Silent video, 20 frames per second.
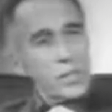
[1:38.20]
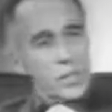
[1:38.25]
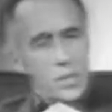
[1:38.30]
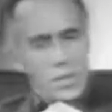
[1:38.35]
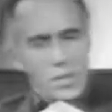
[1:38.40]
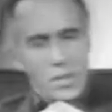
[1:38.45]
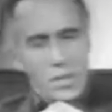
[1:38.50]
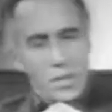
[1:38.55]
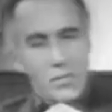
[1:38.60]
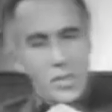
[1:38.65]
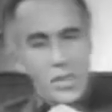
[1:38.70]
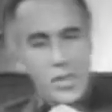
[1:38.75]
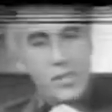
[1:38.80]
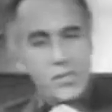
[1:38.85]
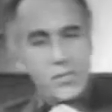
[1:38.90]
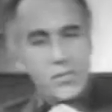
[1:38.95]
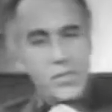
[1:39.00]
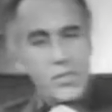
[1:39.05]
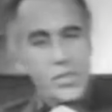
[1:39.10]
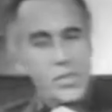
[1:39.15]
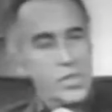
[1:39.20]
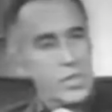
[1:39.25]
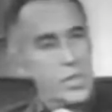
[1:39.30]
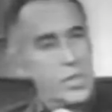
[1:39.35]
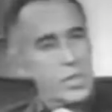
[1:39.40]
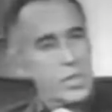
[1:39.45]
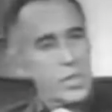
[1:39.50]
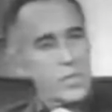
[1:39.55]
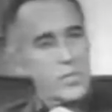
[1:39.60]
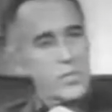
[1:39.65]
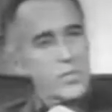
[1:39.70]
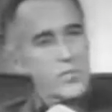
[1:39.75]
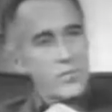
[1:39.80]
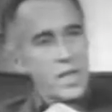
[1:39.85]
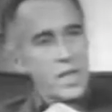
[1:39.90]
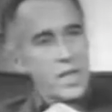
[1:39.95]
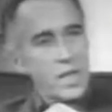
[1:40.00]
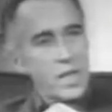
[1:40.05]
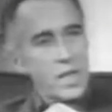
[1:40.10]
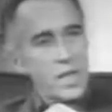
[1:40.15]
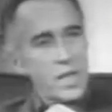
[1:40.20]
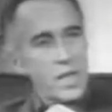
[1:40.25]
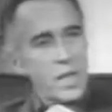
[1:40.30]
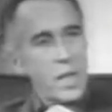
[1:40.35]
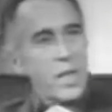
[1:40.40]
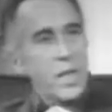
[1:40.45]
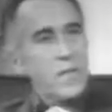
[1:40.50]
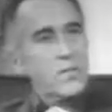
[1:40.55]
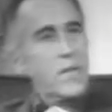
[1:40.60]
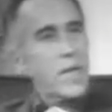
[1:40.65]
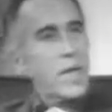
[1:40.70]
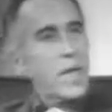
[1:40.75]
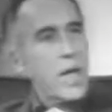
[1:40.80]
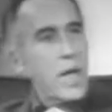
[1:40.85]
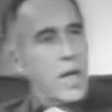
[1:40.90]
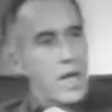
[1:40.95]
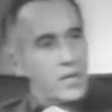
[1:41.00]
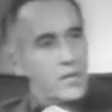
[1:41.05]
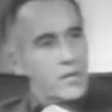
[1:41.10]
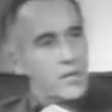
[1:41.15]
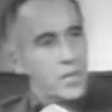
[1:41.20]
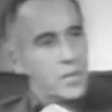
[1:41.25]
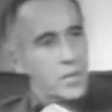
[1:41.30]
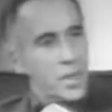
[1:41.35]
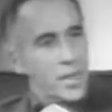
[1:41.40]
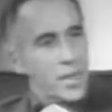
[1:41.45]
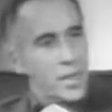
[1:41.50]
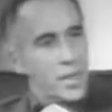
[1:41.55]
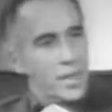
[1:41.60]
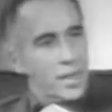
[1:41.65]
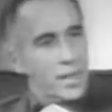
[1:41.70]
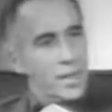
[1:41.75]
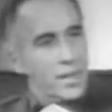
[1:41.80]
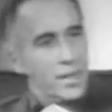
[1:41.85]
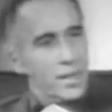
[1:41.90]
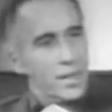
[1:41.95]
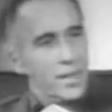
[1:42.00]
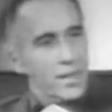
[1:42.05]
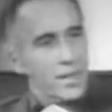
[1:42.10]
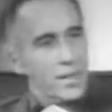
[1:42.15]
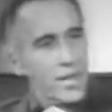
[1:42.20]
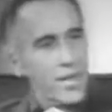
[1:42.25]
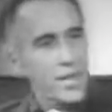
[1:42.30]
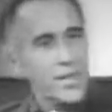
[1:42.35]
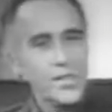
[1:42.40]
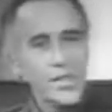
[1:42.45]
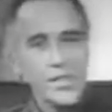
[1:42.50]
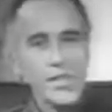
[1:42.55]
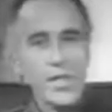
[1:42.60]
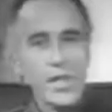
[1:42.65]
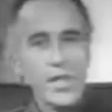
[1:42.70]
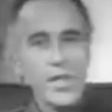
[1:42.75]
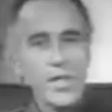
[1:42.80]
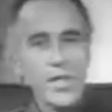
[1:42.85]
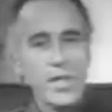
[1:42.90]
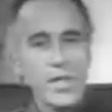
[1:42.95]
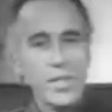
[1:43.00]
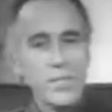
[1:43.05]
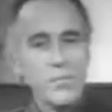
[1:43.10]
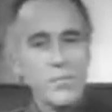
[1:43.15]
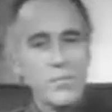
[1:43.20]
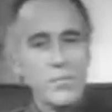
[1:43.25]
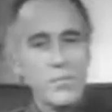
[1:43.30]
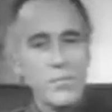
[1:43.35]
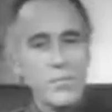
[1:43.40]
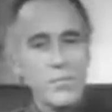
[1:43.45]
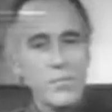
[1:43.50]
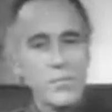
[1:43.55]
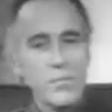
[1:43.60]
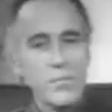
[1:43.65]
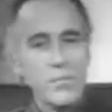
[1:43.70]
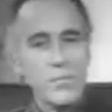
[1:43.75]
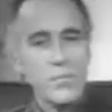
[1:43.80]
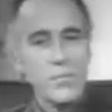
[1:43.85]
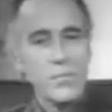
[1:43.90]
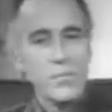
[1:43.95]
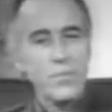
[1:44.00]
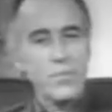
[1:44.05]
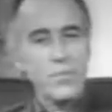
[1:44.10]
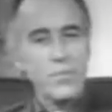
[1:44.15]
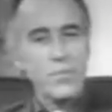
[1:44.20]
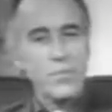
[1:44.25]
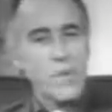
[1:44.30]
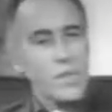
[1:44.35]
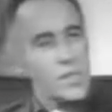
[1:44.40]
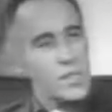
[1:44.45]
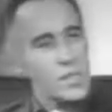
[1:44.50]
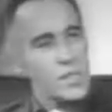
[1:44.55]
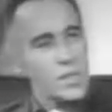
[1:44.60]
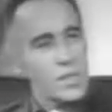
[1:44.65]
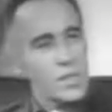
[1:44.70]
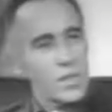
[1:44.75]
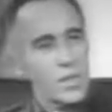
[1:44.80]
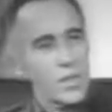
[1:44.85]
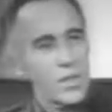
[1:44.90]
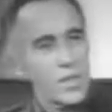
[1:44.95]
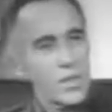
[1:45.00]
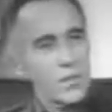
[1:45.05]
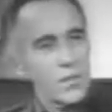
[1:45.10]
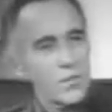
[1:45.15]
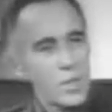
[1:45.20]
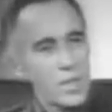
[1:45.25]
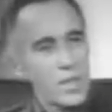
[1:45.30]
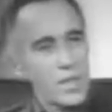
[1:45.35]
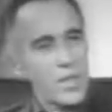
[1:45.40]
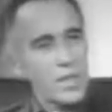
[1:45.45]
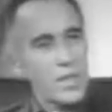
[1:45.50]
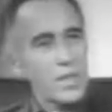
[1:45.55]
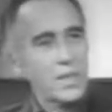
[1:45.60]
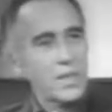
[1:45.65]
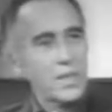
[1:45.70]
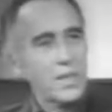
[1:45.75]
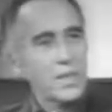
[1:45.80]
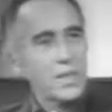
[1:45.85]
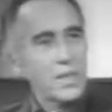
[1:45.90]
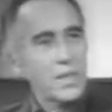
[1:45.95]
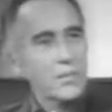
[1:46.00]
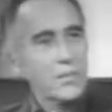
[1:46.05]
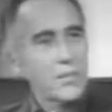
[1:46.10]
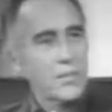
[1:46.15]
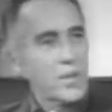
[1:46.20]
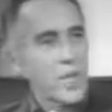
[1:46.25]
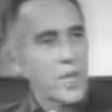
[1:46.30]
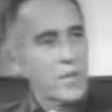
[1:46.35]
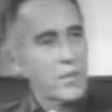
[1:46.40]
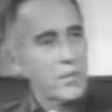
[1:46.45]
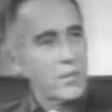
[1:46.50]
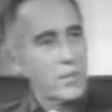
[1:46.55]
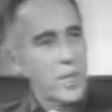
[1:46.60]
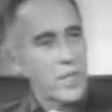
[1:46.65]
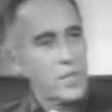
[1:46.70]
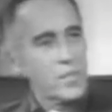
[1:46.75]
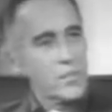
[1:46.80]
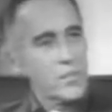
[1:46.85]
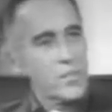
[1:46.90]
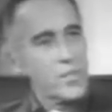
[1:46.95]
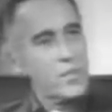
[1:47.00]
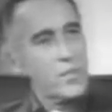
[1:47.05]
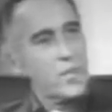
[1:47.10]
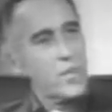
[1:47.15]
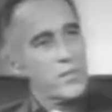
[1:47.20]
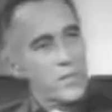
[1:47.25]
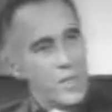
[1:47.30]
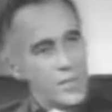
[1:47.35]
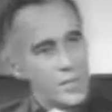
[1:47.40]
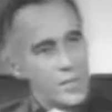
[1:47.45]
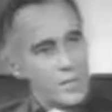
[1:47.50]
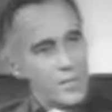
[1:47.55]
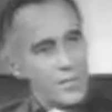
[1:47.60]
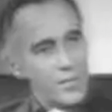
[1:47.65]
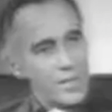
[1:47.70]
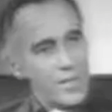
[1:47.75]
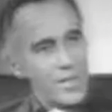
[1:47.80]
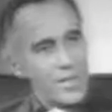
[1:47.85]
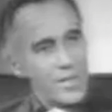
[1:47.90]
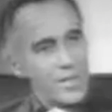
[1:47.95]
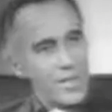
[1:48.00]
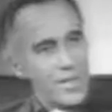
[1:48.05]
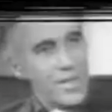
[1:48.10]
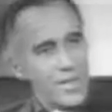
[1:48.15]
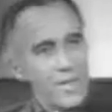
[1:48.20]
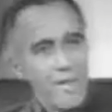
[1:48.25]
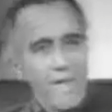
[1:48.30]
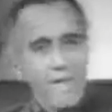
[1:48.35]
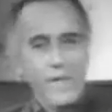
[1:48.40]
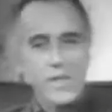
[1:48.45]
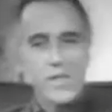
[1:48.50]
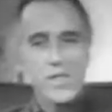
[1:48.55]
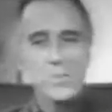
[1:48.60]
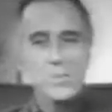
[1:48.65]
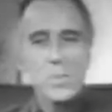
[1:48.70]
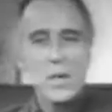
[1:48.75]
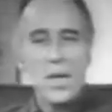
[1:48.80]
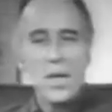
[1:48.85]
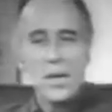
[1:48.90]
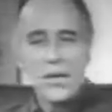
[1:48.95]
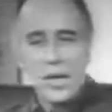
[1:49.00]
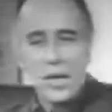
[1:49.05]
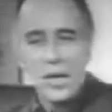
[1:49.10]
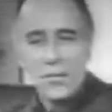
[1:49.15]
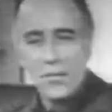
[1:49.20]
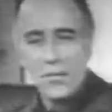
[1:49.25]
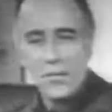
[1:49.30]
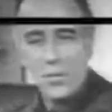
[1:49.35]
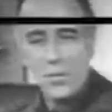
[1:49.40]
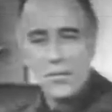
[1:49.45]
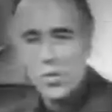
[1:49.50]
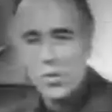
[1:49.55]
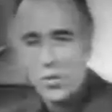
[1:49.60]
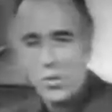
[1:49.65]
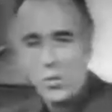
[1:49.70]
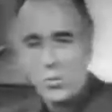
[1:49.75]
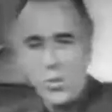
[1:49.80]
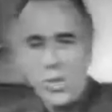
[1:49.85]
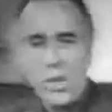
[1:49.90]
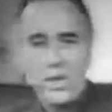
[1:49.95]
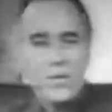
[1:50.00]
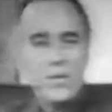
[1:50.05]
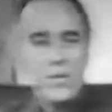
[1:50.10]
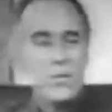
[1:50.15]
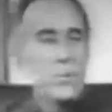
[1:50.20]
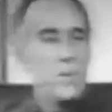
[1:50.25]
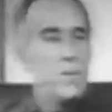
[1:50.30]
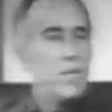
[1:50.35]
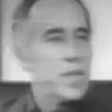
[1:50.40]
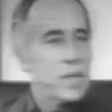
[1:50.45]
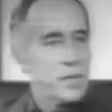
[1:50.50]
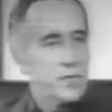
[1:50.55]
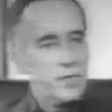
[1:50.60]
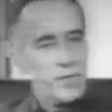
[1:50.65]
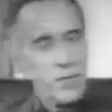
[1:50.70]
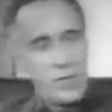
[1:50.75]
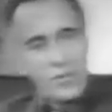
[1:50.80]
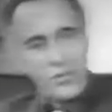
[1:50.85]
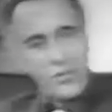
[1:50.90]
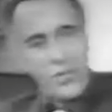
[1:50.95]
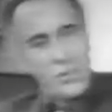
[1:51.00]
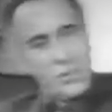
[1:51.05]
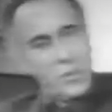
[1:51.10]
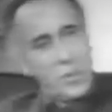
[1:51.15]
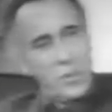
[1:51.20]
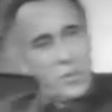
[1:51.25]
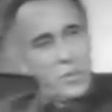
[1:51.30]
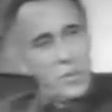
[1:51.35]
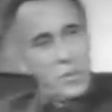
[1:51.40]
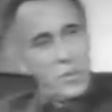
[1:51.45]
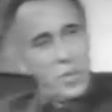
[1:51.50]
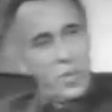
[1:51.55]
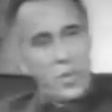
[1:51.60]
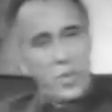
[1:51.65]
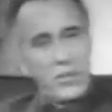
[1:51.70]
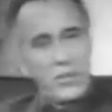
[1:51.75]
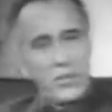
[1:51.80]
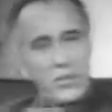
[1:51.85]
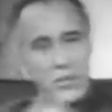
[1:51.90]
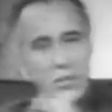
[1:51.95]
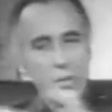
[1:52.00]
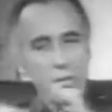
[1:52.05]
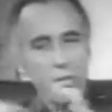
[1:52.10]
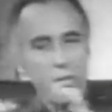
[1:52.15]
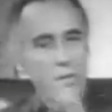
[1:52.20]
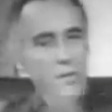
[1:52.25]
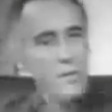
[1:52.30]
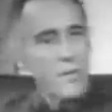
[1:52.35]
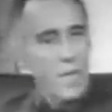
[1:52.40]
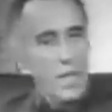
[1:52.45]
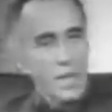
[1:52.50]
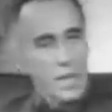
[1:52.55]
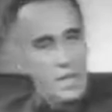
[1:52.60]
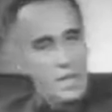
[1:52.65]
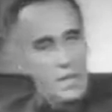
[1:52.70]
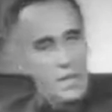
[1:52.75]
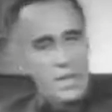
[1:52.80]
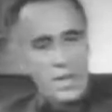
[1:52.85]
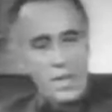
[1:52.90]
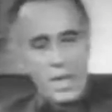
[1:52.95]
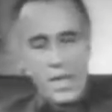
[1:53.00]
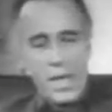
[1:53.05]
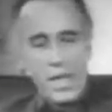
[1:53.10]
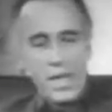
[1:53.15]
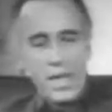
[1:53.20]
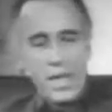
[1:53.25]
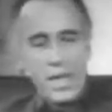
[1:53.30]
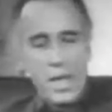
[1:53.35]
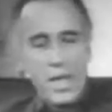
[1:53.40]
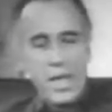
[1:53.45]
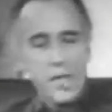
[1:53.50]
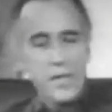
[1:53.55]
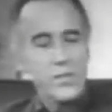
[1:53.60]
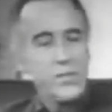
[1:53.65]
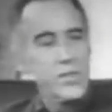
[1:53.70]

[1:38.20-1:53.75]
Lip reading: totally blasphemous and totally profane. They have to be. That is to say, they must be profane and blasphemous to be effective. This is part of the ritual and part of the belief of these people, that in order to make any kind